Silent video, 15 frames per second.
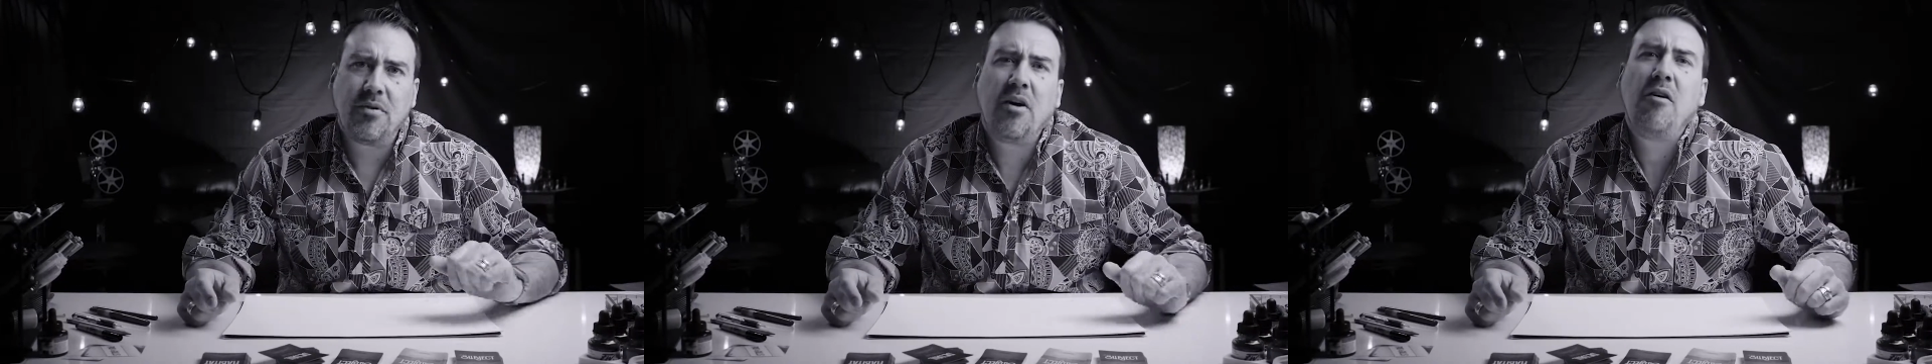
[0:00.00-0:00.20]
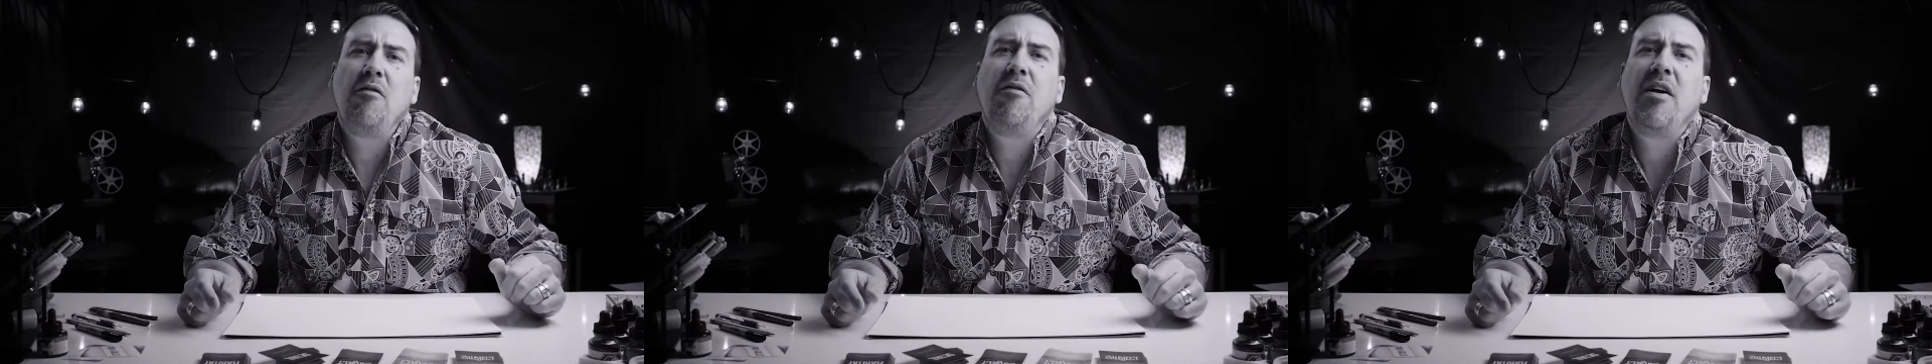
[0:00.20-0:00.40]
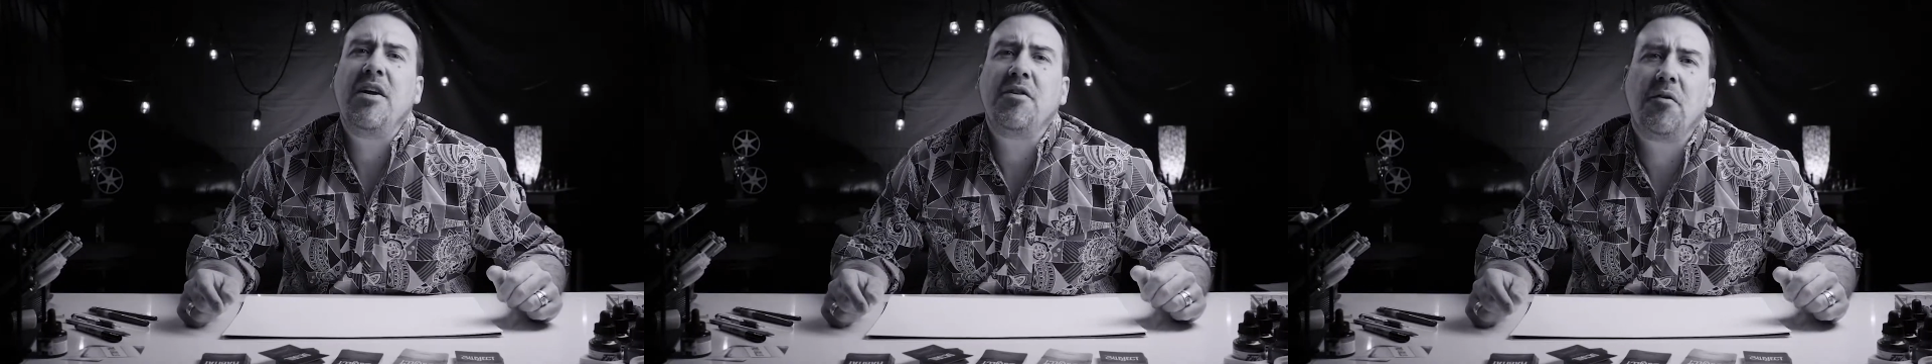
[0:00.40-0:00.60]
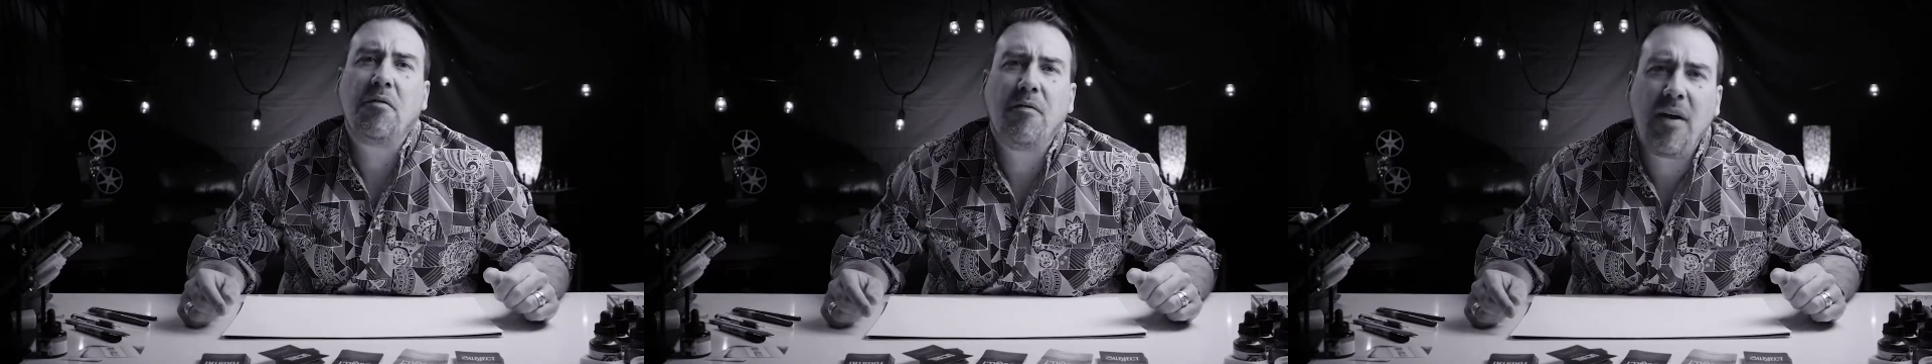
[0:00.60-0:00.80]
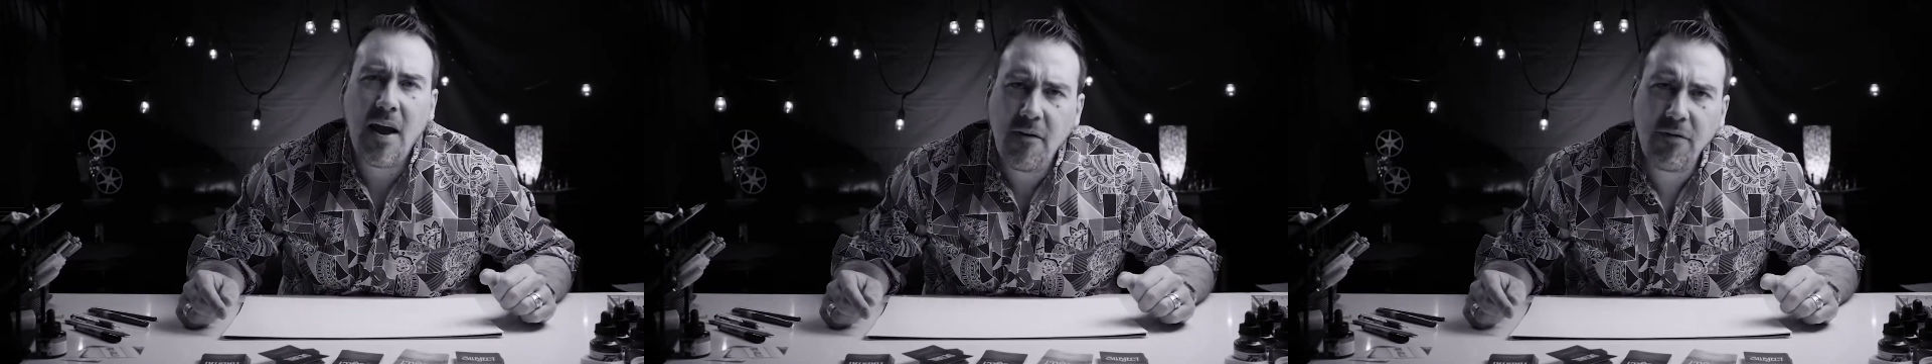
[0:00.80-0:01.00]
go find your
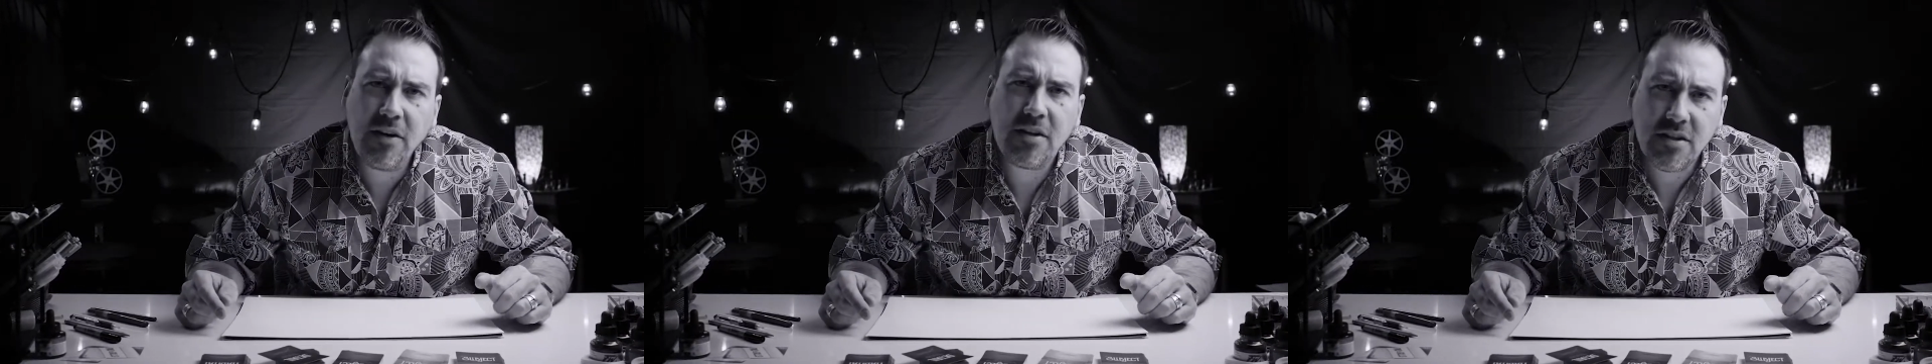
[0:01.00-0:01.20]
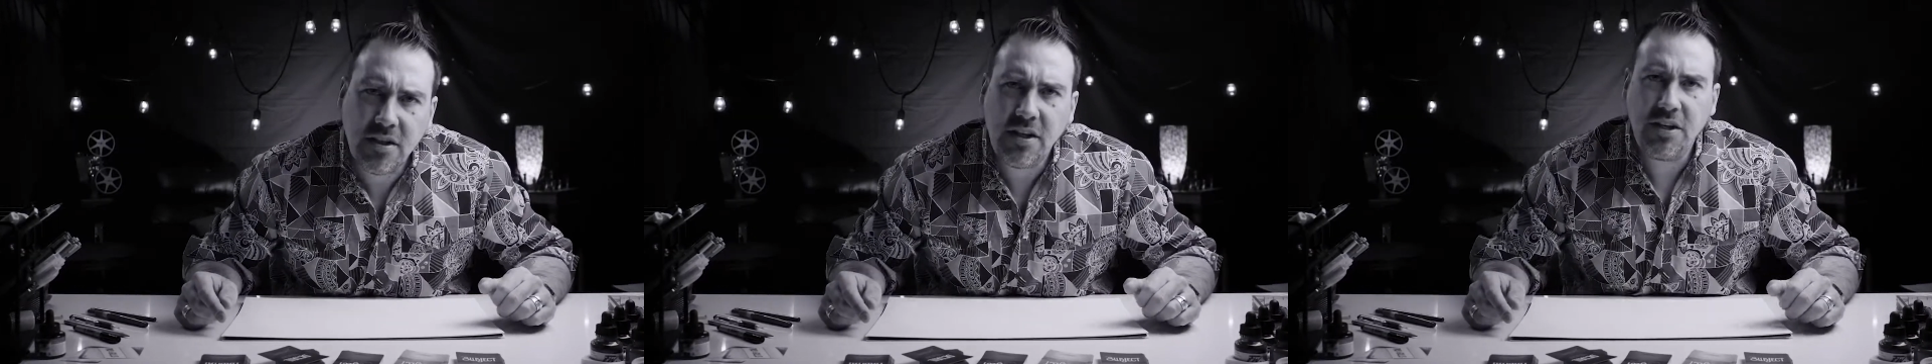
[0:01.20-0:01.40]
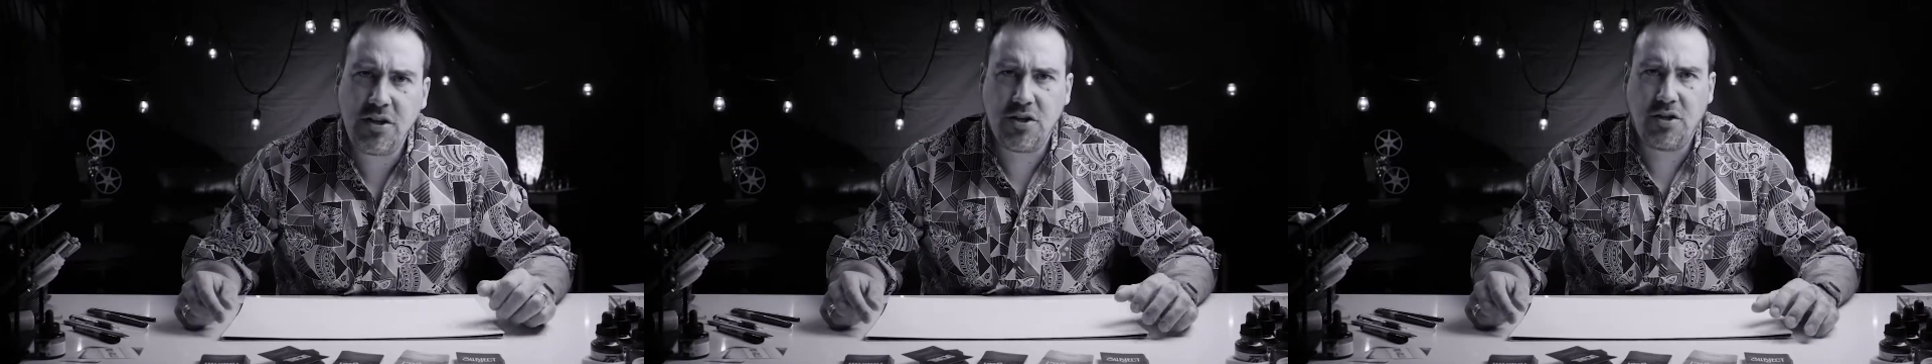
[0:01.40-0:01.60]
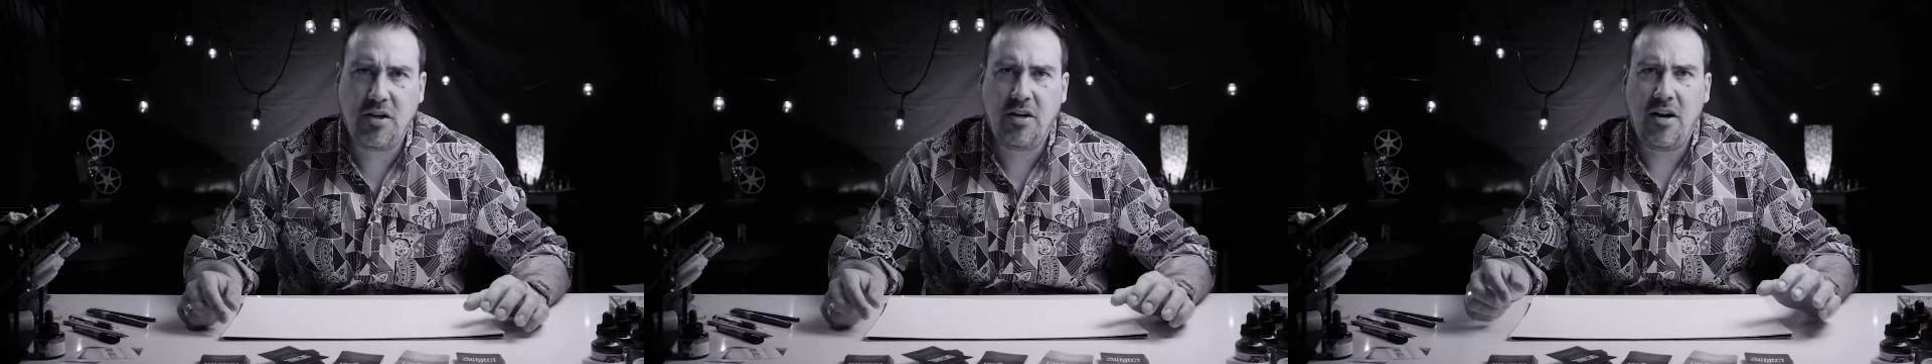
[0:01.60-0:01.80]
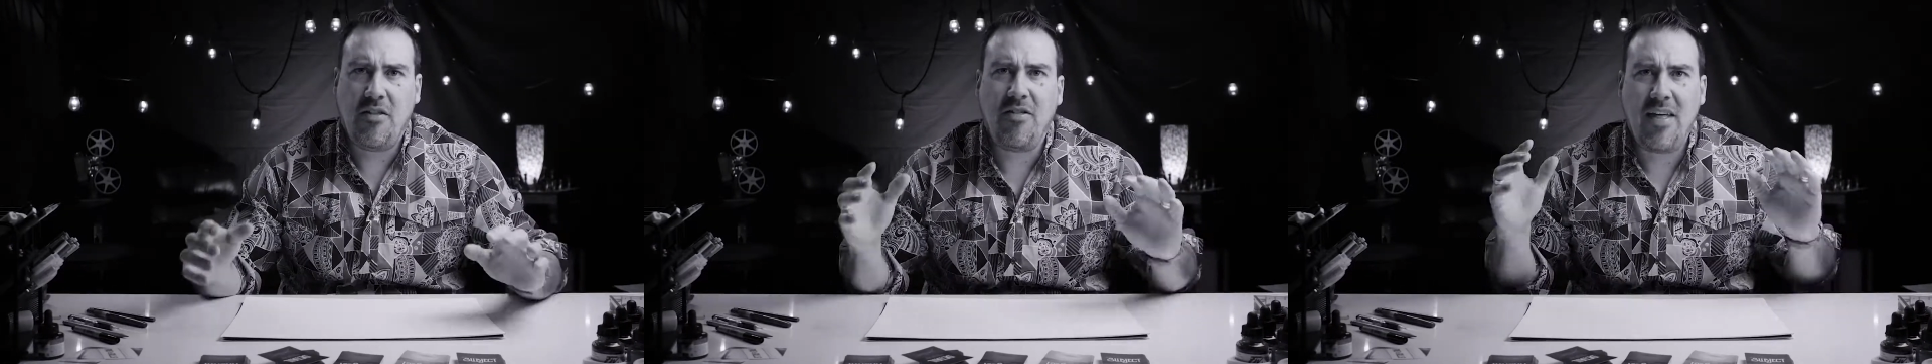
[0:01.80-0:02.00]
favorite
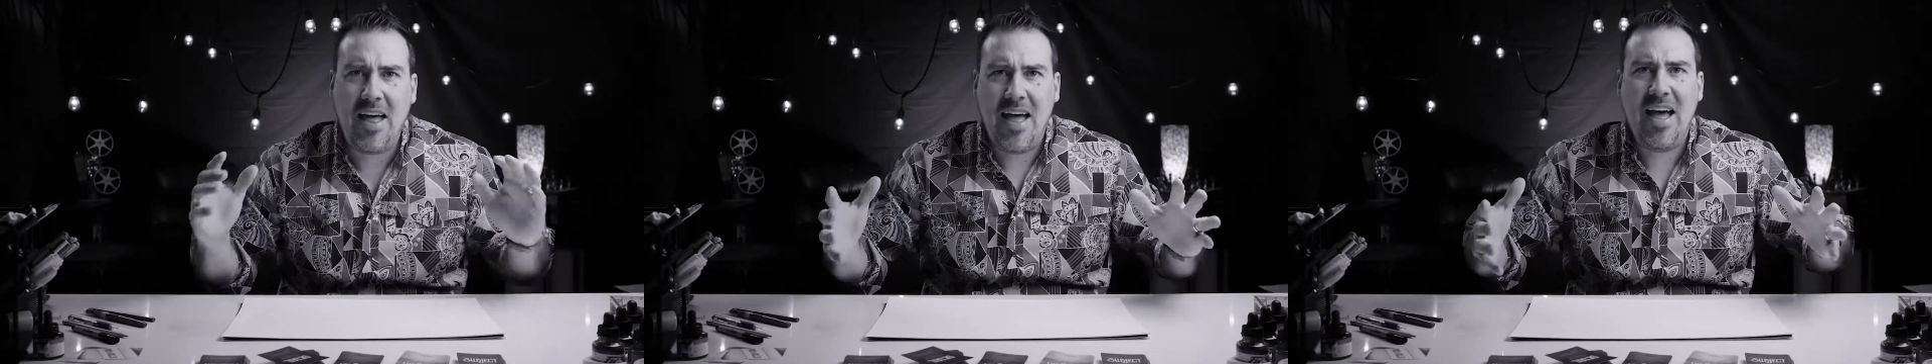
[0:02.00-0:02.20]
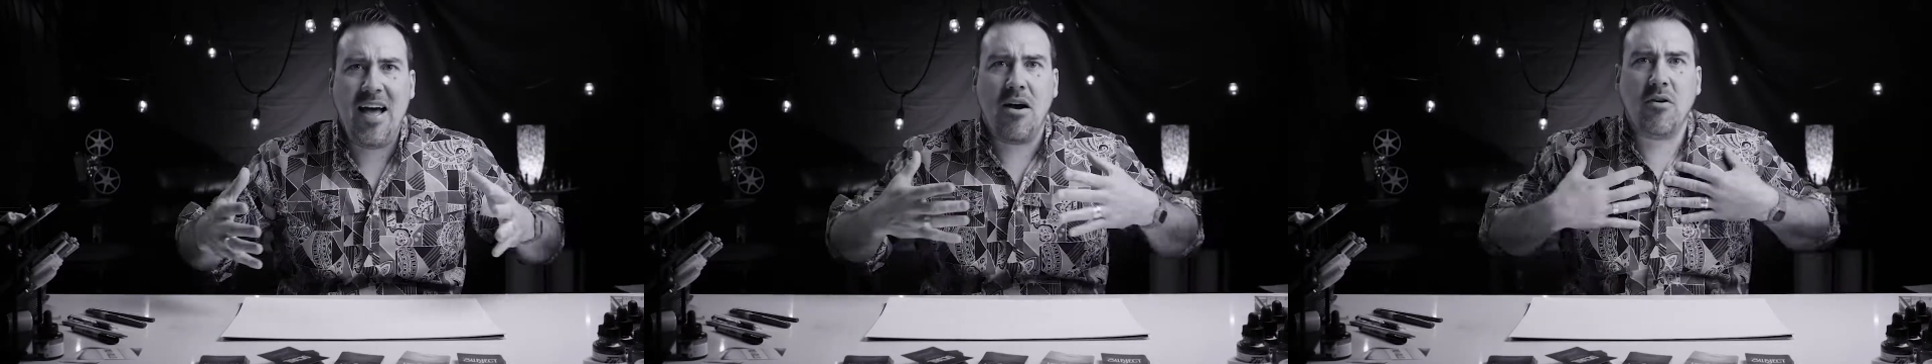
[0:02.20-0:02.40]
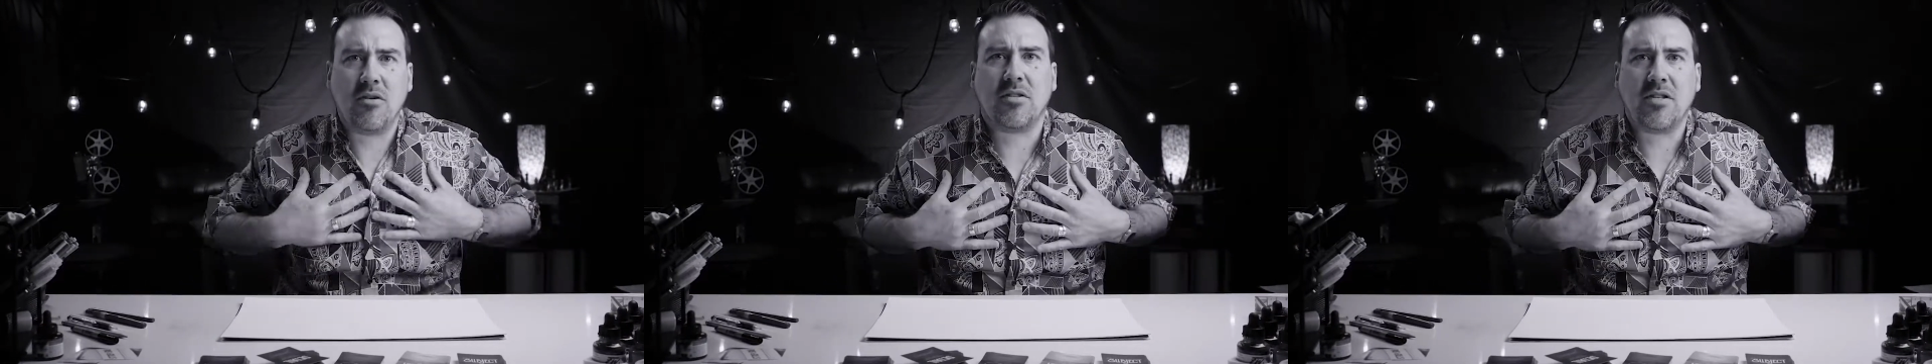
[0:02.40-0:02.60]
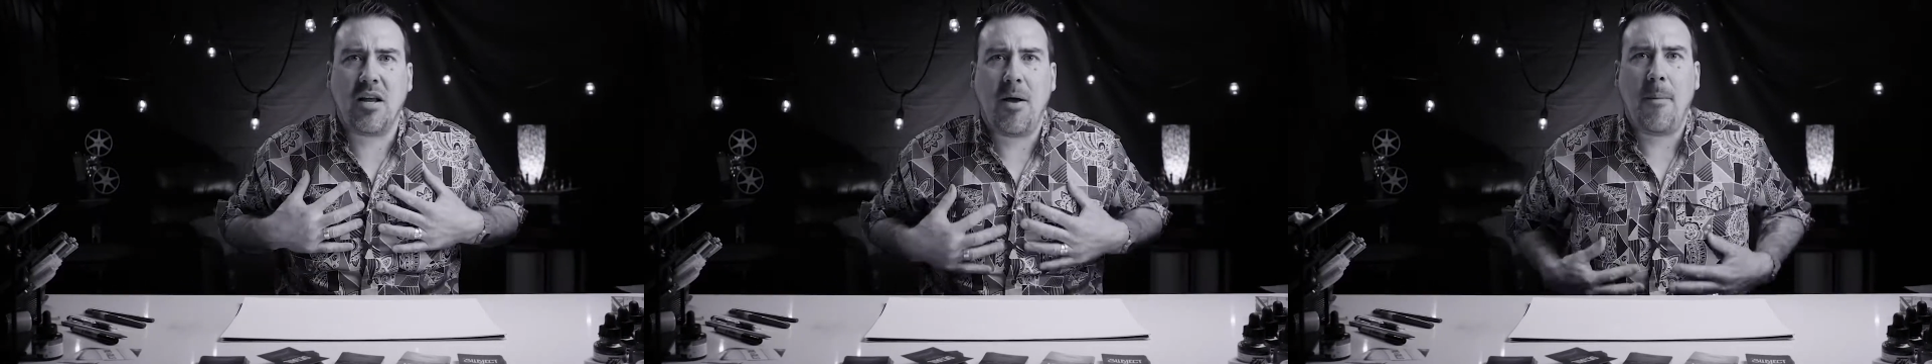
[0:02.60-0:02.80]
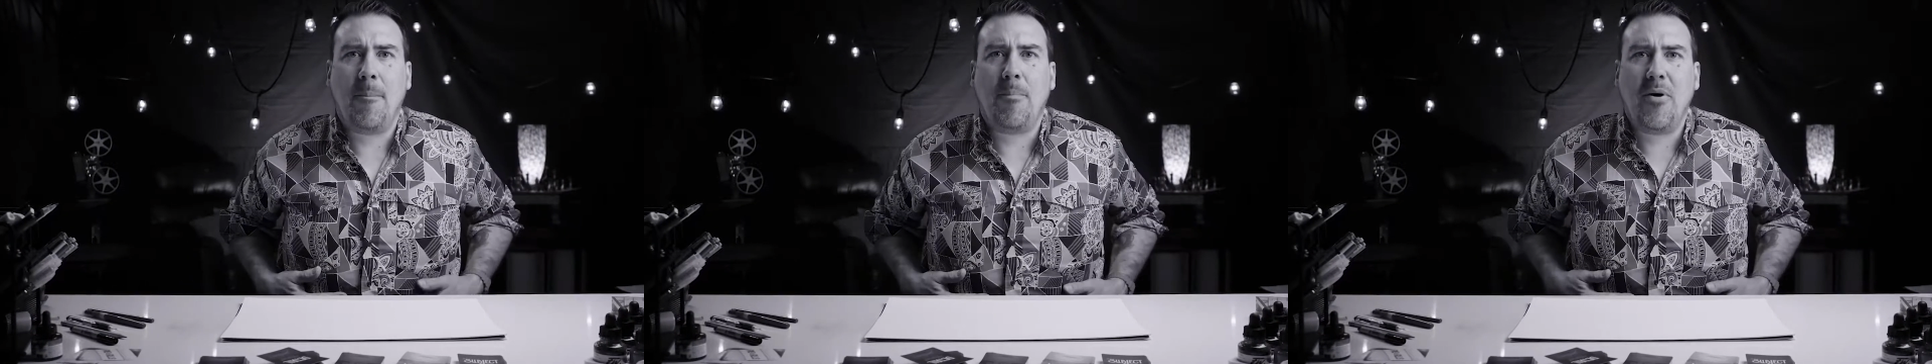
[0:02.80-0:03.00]
t-shirt in the house,